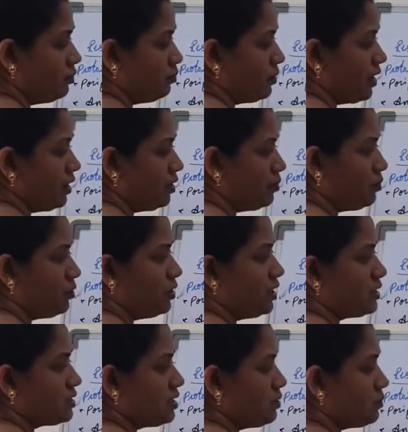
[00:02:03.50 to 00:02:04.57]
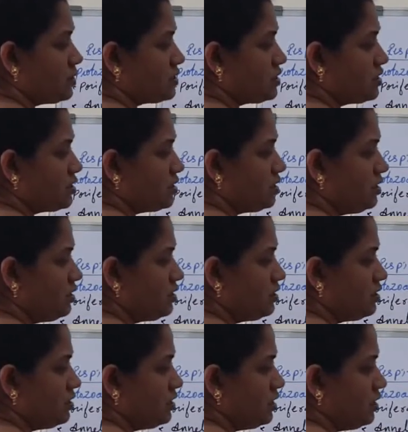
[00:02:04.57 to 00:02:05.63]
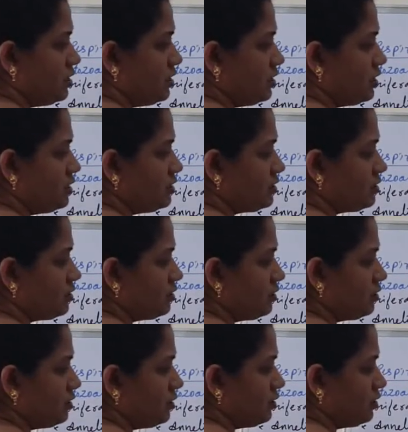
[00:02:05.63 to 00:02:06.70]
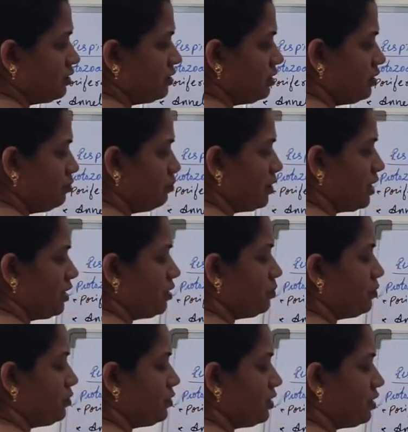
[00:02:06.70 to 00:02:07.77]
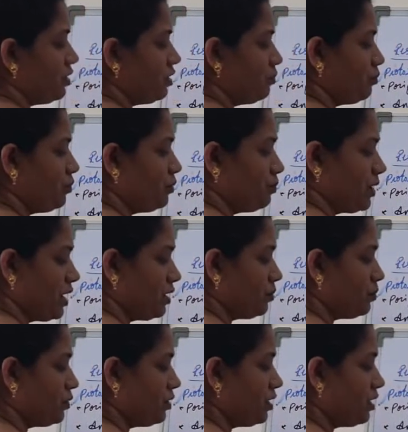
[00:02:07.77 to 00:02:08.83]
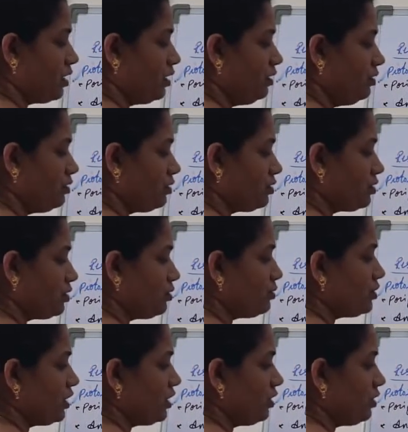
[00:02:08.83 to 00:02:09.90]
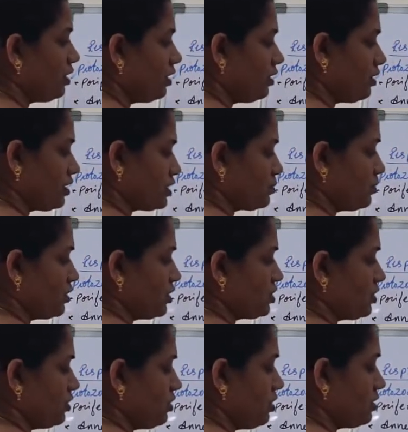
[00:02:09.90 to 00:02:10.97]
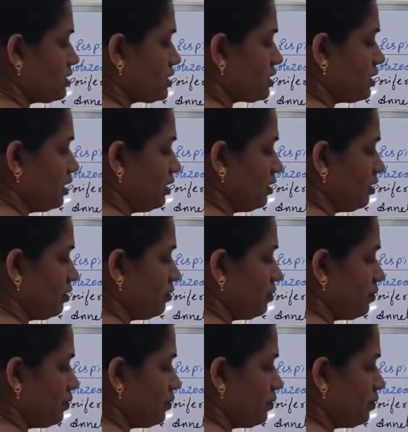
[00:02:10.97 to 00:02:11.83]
Parapodias are present in the nereis. Parapodia and cuticular respiration or skin.